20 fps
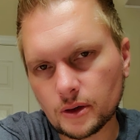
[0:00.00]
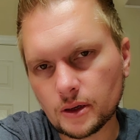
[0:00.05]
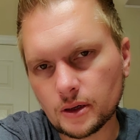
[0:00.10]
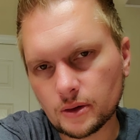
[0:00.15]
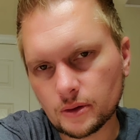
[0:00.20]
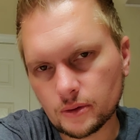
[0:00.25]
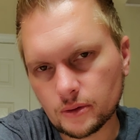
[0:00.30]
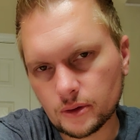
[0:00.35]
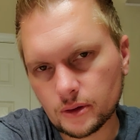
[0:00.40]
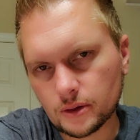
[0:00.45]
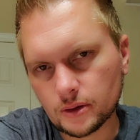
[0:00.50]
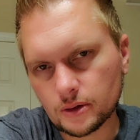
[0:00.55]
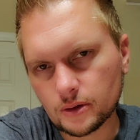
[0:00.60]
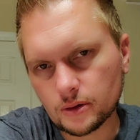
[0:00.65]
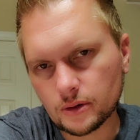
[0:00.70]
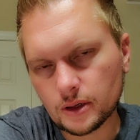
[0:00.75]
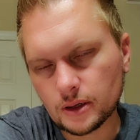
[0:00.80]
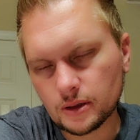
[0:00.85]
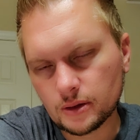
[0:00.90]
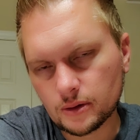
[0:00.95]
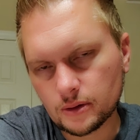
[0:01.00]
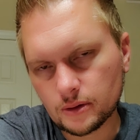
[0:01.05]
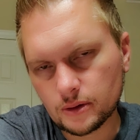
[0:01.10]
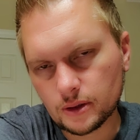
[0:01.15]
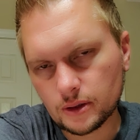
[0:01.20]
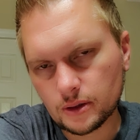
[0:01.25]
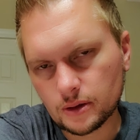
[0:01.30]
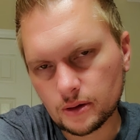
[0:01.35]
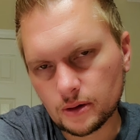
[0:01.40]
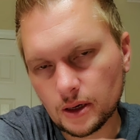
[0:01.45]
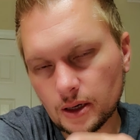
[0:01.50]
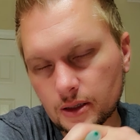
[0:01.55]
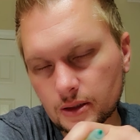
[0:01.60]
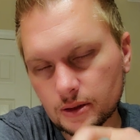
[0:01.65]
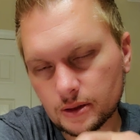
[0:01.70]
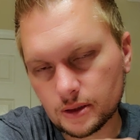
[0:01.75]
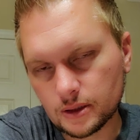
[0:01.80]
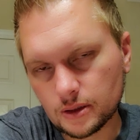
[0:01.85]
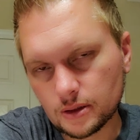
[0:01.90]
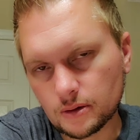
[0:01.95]
and thinner and thinner
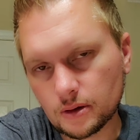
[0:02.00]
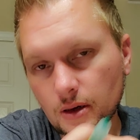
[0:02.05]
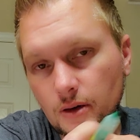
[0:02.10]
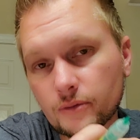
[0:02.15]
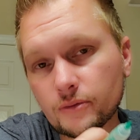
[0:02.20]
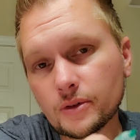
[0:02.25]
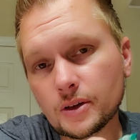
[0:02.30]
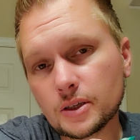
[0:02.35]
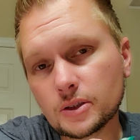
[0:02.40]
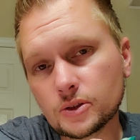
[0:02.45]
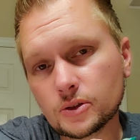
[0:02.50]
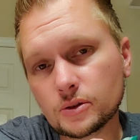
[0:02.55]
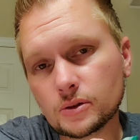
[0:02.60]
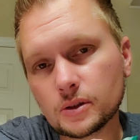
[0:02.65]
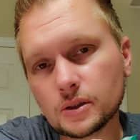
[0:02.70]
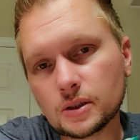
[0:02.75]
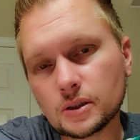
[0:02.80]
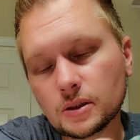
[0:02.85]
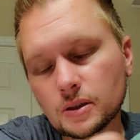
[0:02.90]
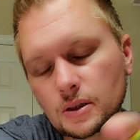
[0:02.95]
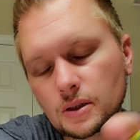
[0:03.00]
until eventually